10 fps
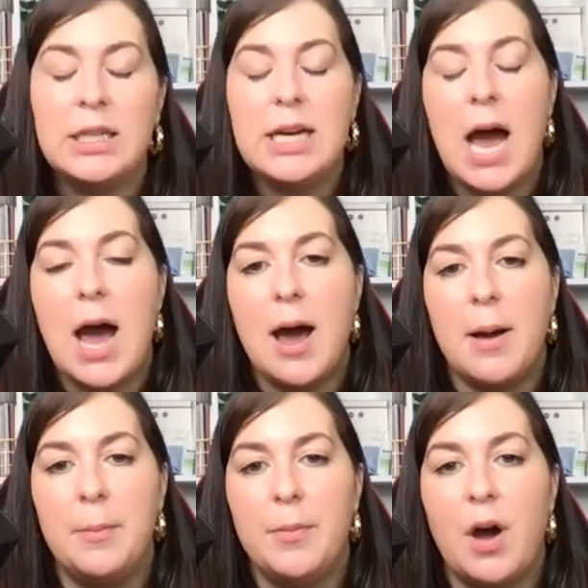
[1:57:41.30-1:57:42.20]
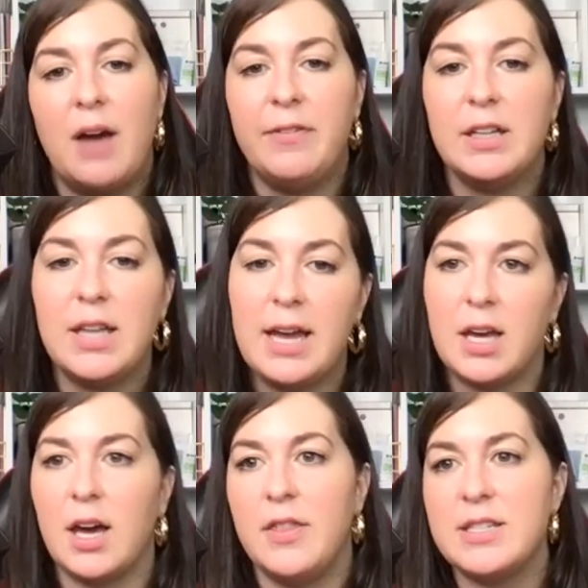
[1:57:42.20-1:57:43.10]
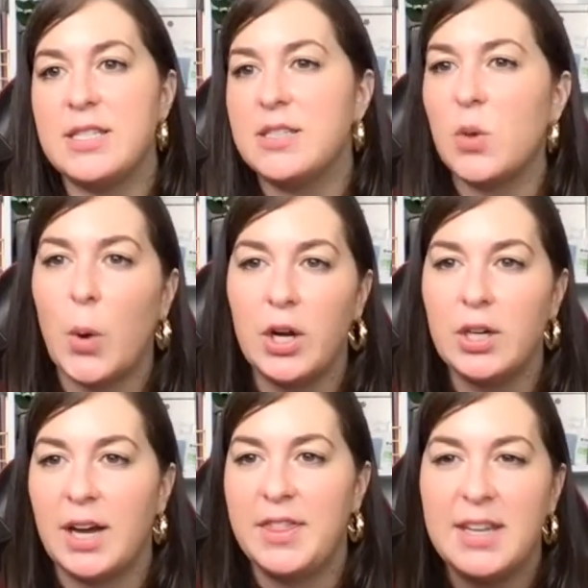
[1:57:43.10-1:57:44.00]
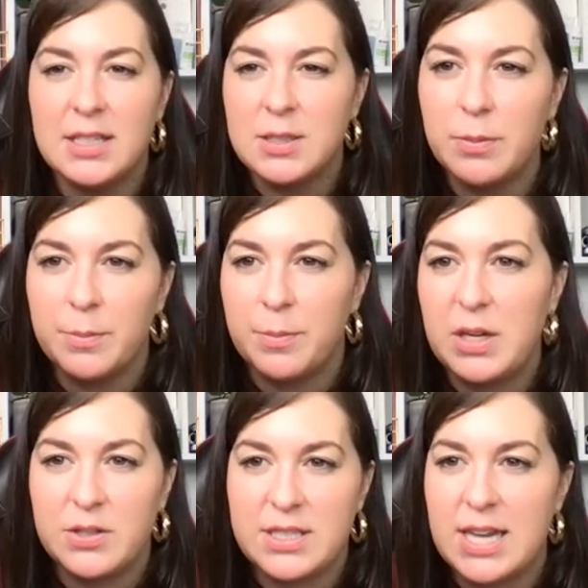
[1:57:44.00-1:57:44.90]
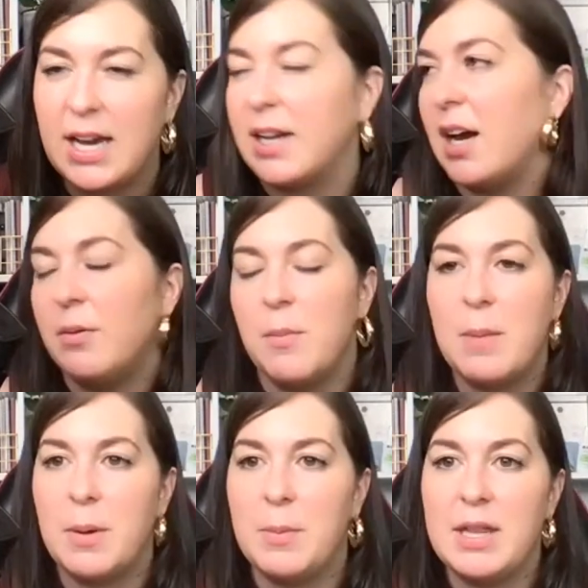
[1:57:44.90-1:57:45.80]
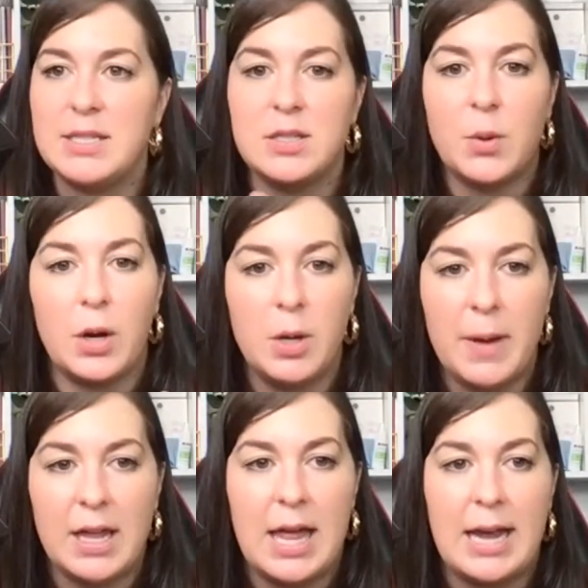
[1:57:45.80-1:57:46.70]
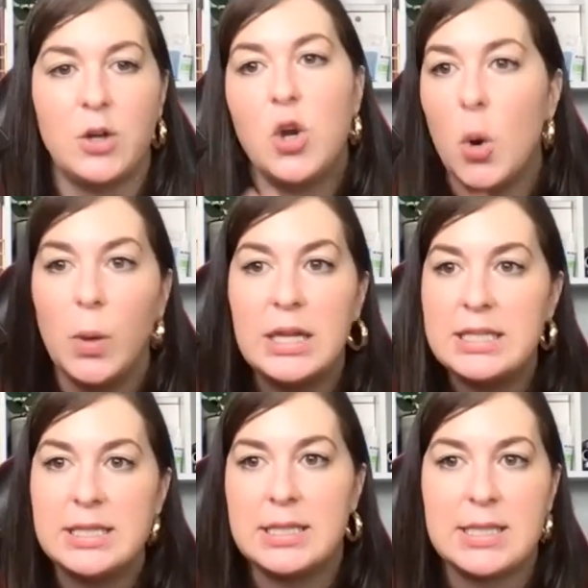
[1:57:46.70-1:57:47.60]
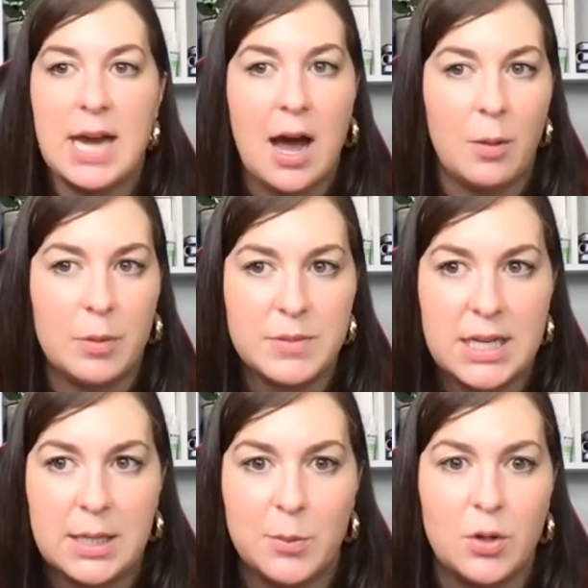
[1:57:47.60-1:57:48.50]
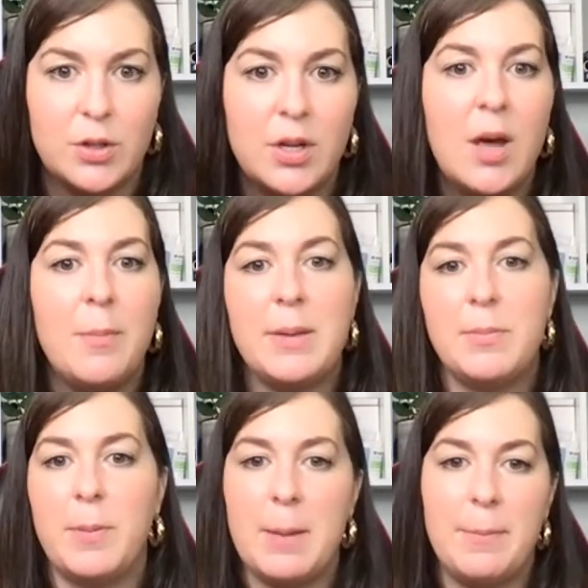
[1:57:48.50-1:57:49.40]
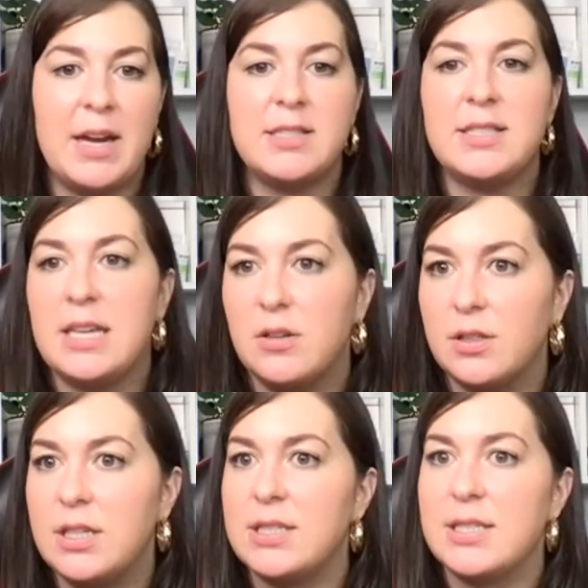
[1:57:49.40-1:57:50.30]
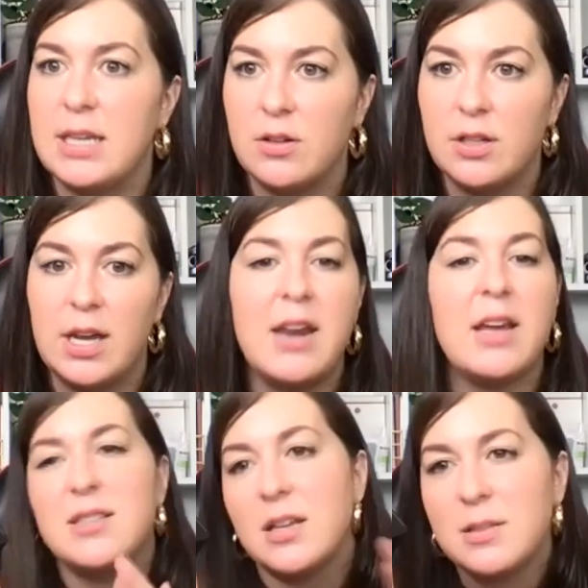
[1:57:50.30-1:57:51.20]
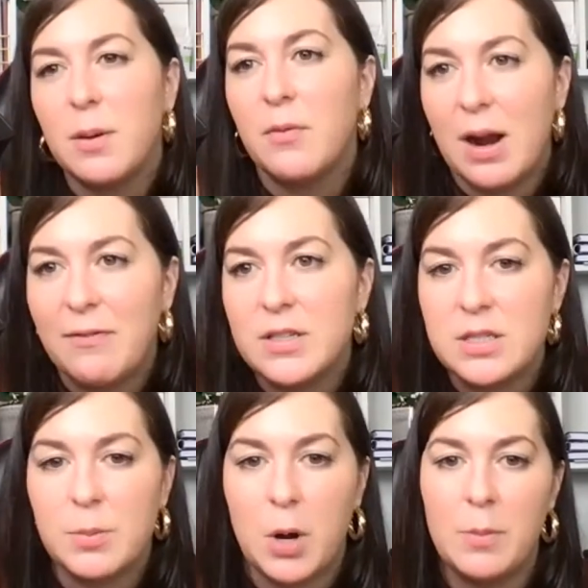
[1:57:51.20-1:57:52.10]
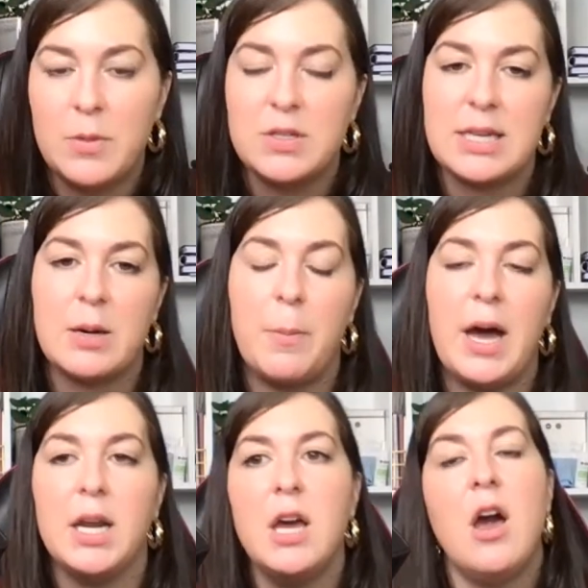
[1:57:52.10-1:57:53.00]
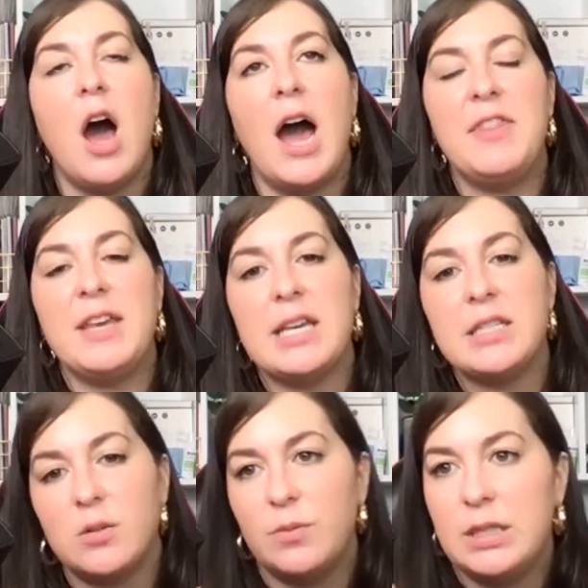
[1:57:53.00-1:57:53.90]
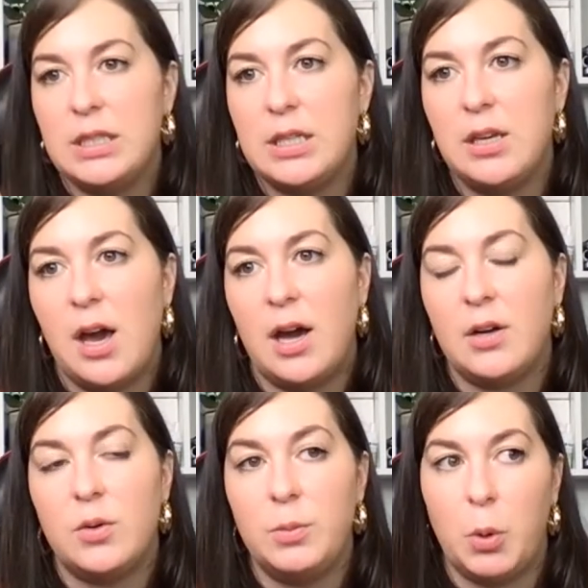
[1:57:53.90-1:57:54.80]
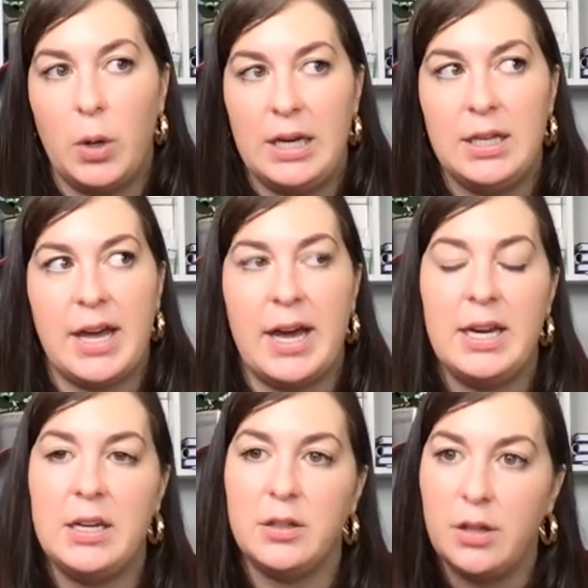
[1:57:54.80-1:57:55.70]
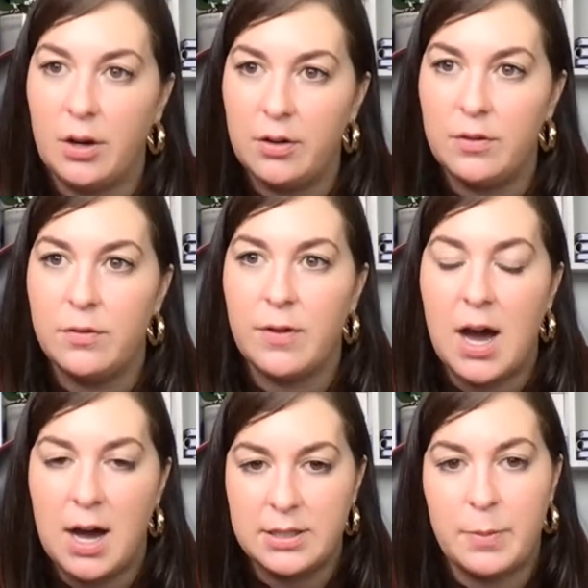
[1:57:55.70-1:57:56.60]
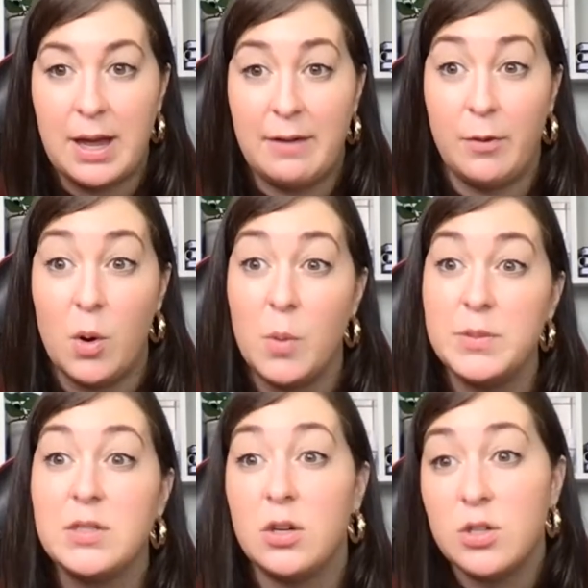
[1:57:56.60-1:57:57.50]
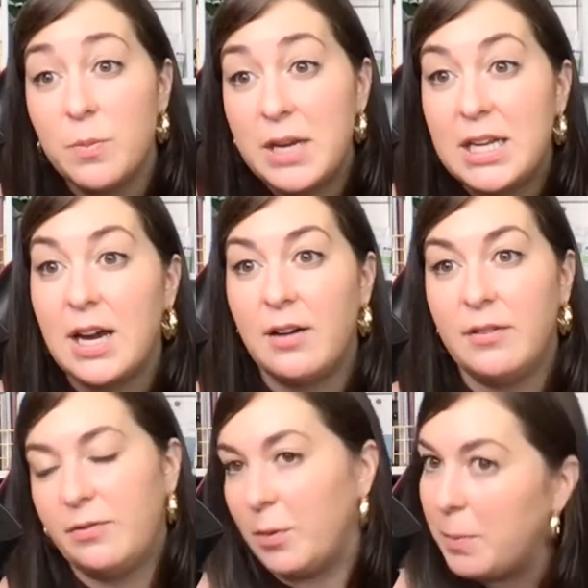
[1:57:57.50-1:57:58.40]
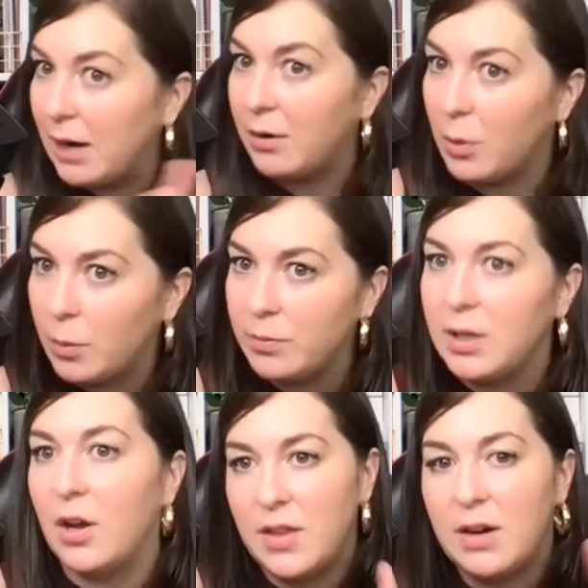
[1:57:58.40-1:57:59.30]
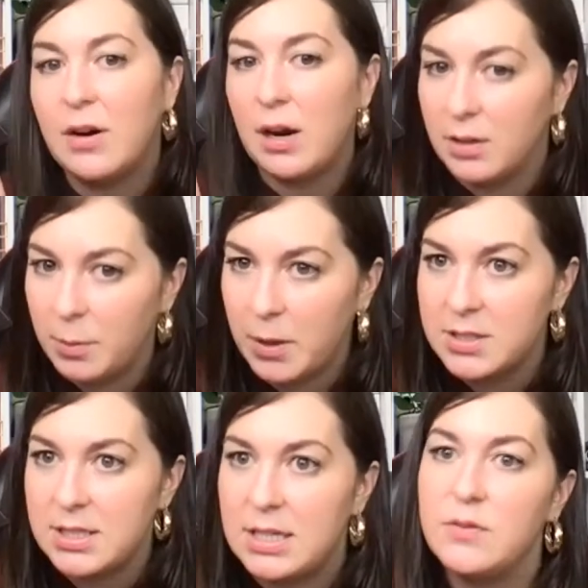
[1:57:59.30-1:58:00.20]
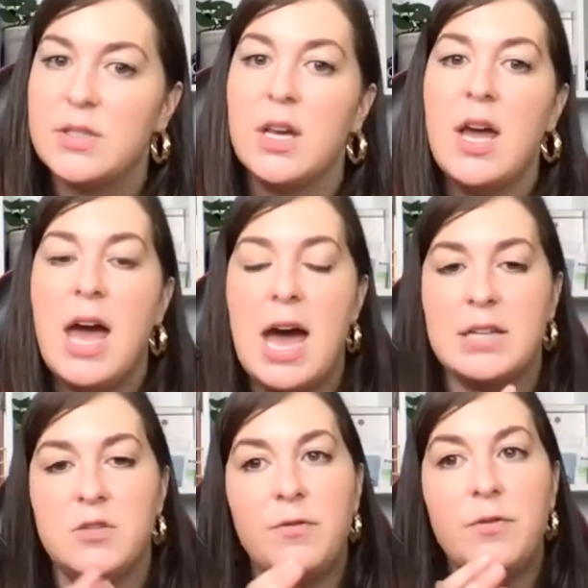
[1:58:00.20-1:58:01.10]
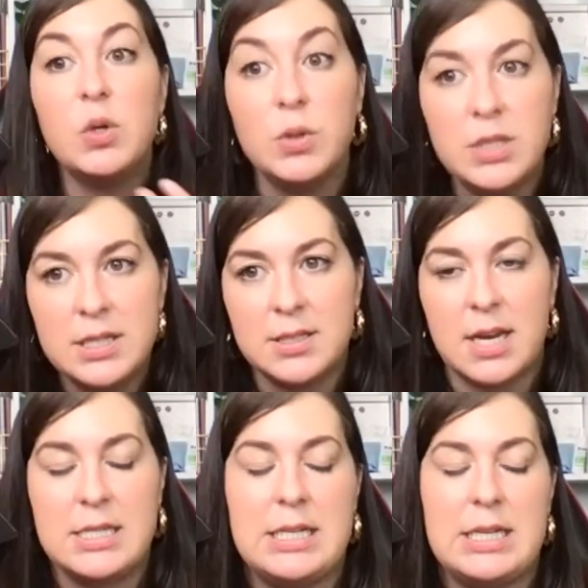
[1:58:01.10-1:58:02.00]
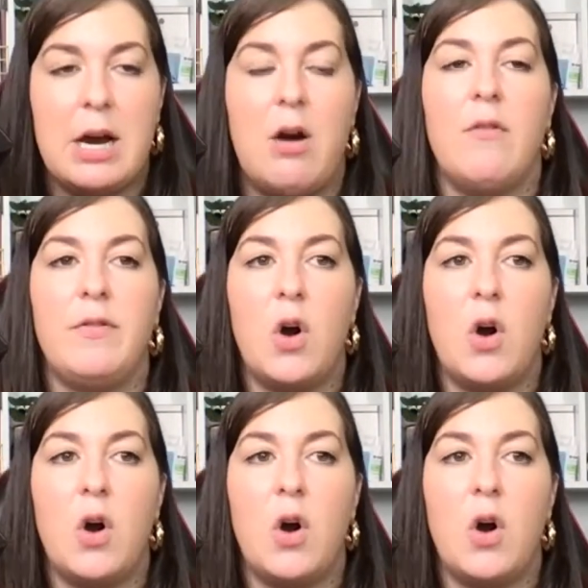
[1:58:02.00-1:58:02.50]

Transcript: I feel like there's this quote, I think it's Beyonce, I can't remember, but there's this quote about like no one listens to albums anymore. People pump out a single and a single, and it's a reference to pop music, but I think it's a really good point that in a lot of arts platforms, social media, for better or, there are a lot of positives, has fueled this idea of